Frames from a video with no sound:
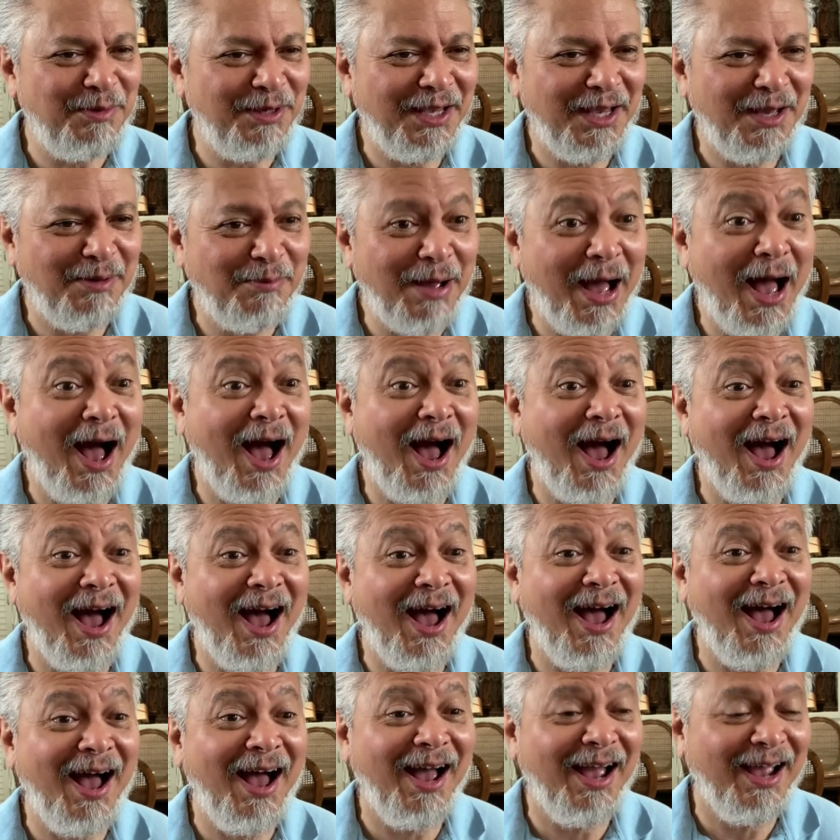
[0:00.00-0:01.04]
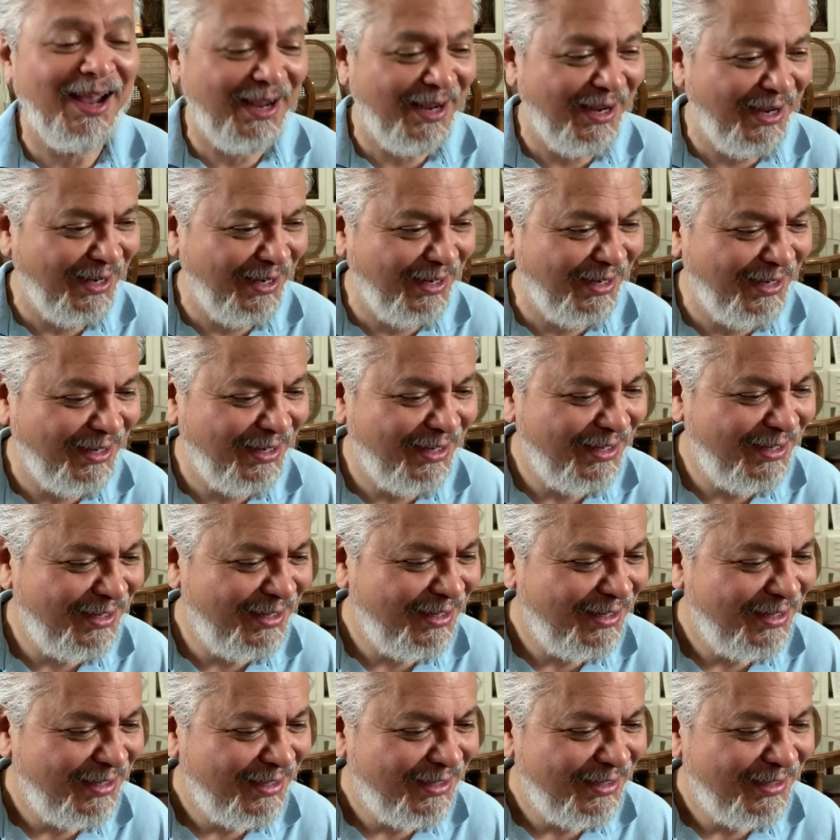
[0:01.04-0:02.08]
Mia. Bye.
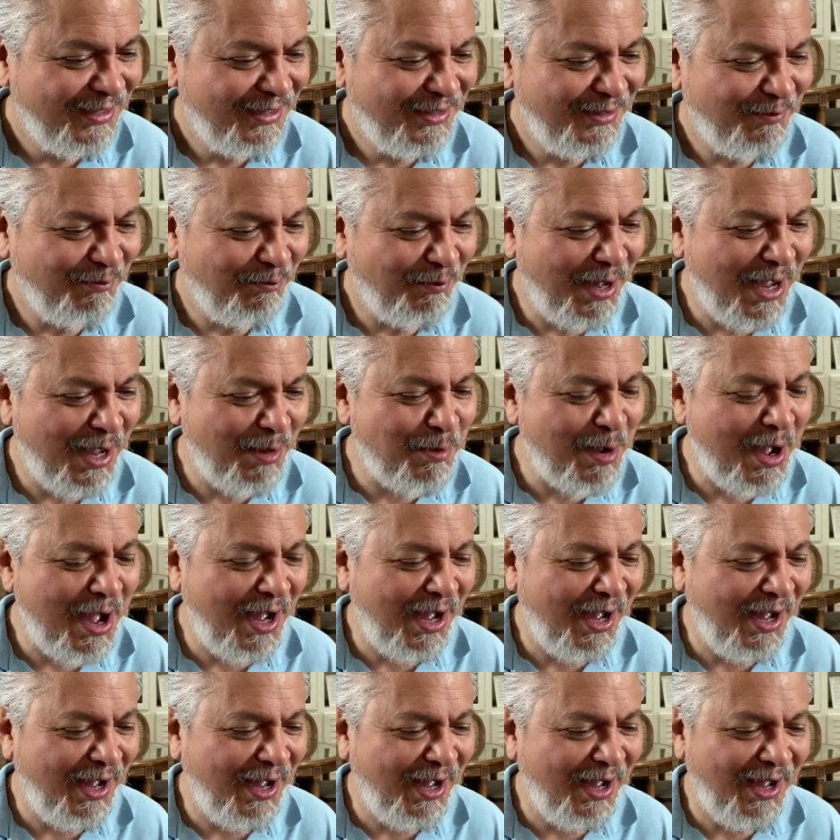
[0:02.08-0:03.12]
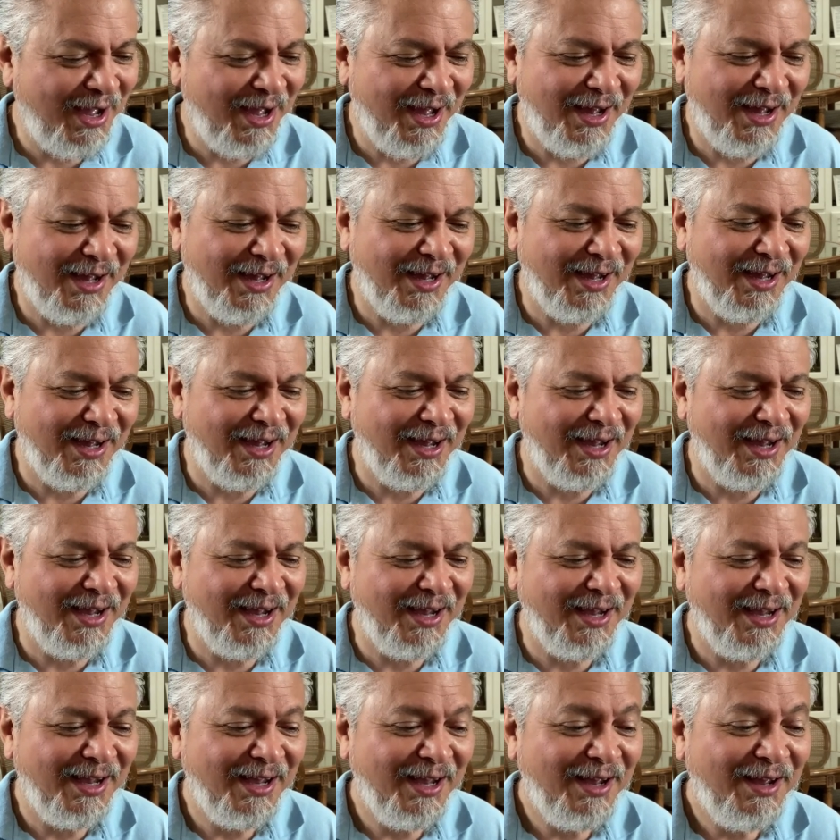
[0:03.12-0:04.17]
Bye
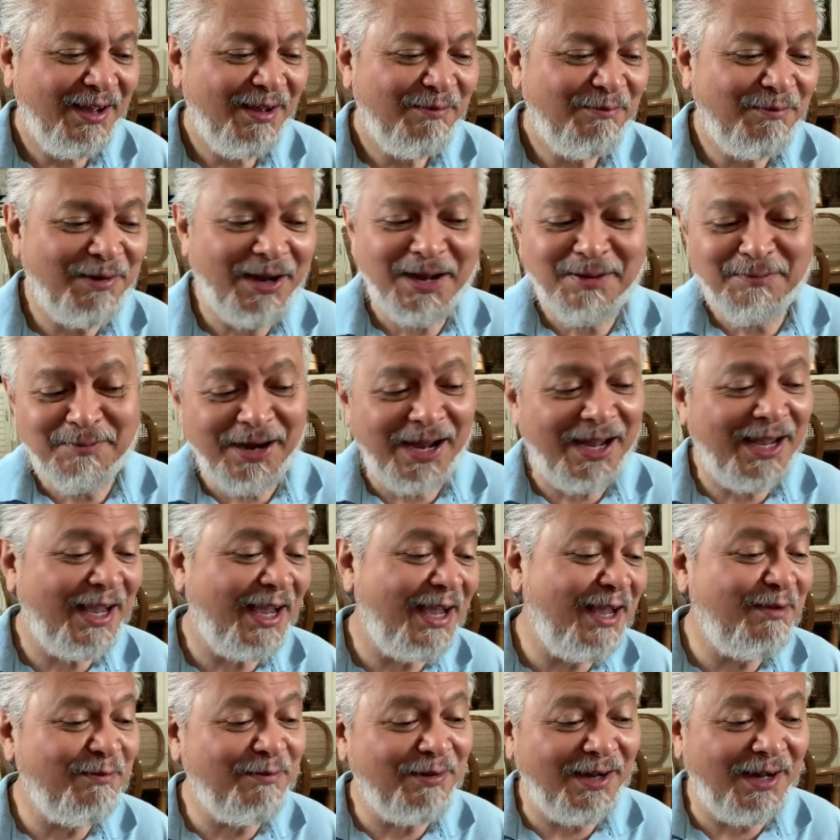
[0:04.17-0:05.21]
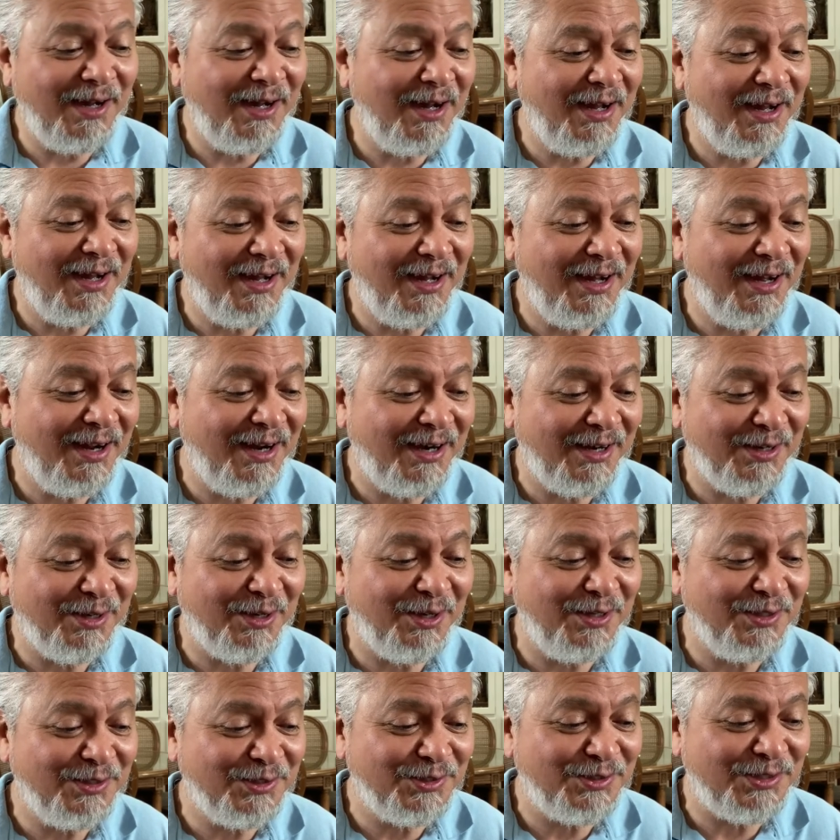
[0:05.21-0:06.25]
bye. Bye bye, Ava. Are you
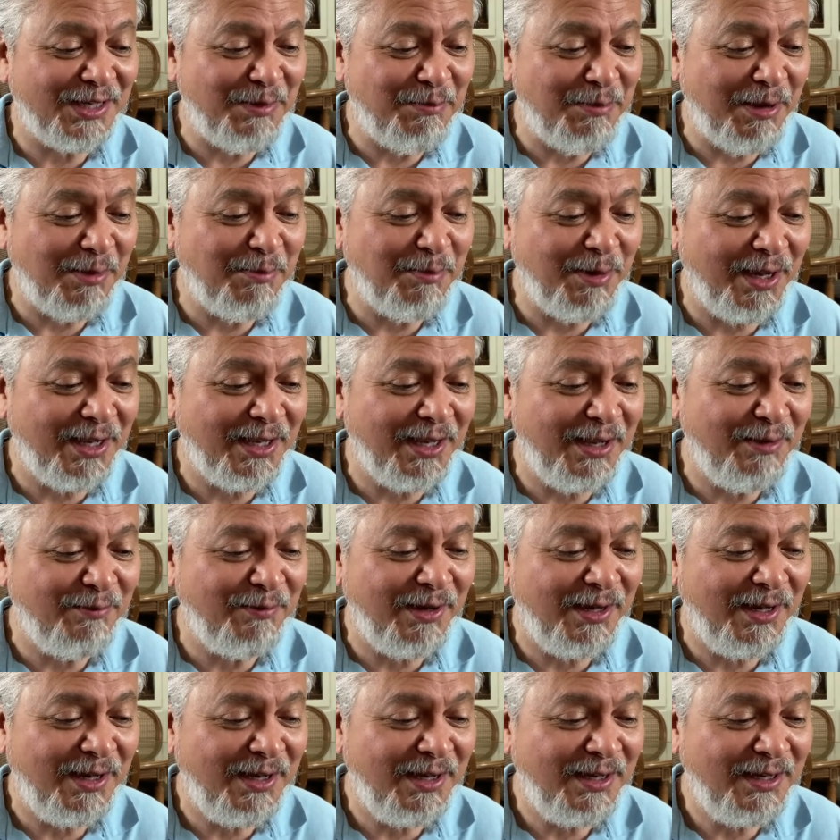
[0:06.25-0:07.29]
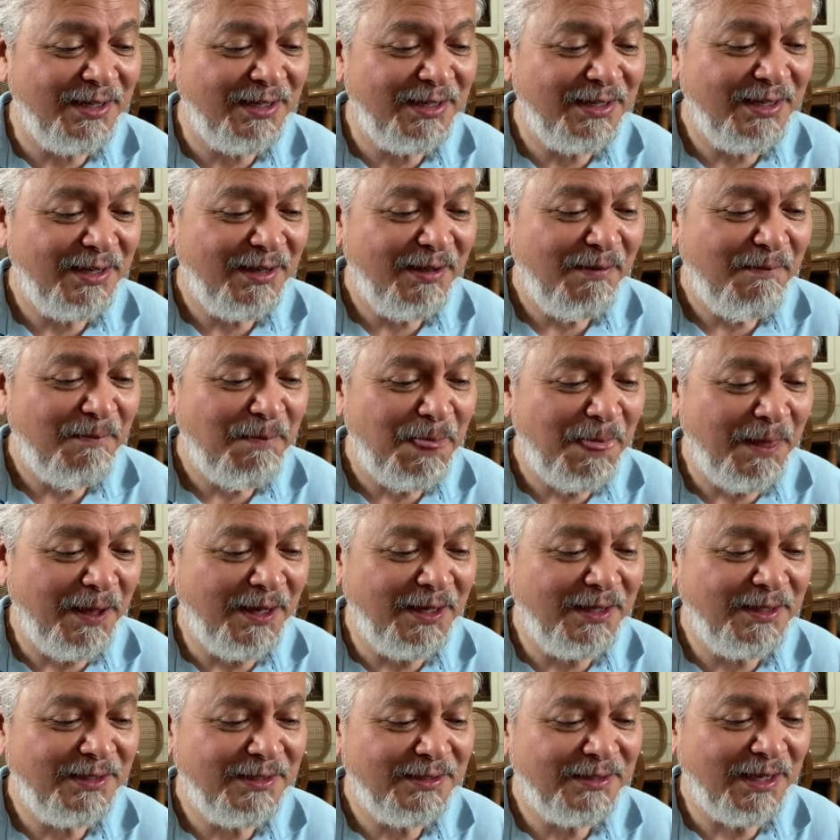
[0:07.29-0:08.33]
going to say bye bye, Ava?
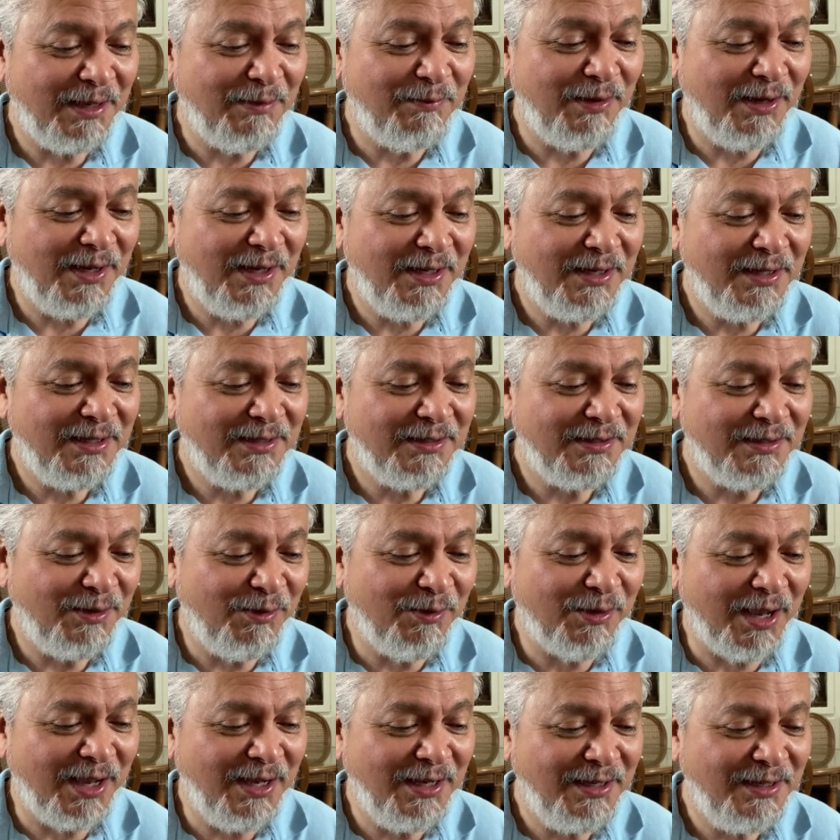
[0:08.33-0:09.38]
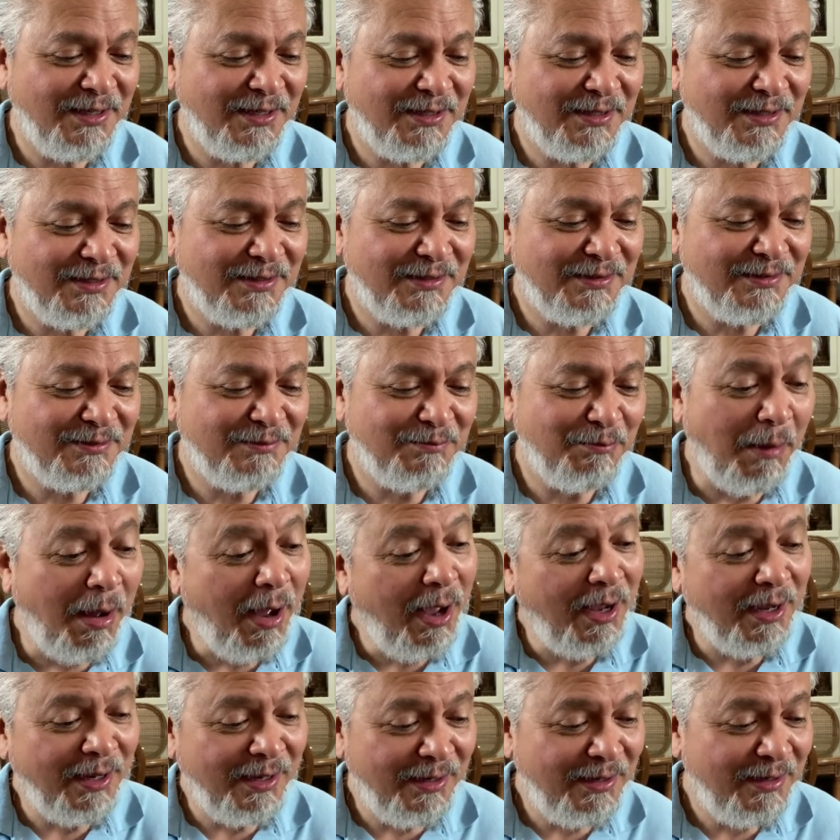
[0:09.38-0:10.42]
Huh? Ava? Okay.
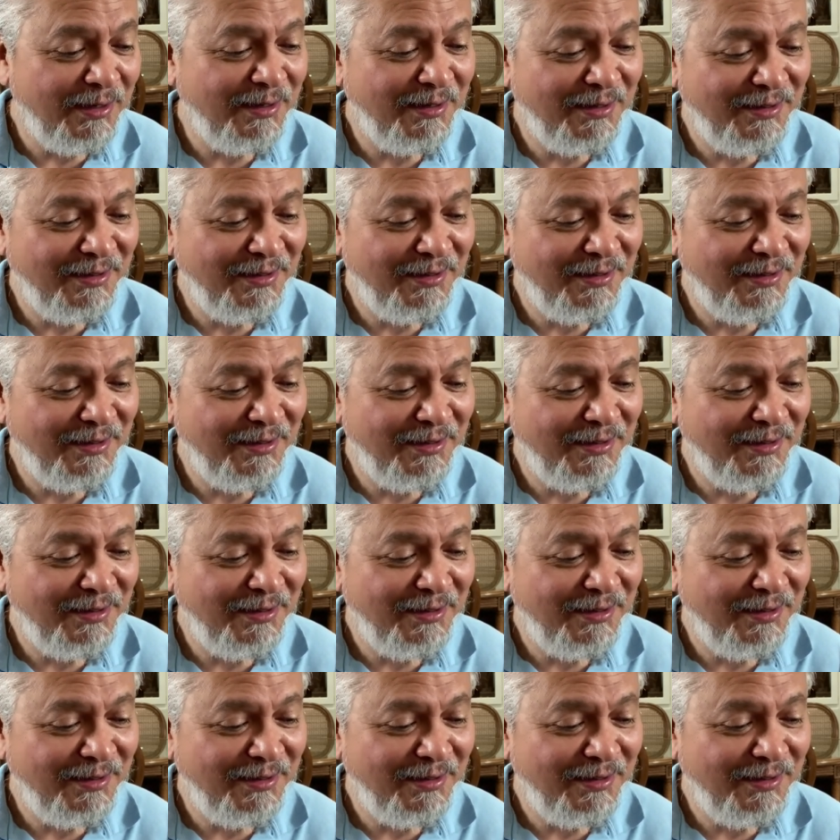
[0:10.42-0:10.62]
Bye.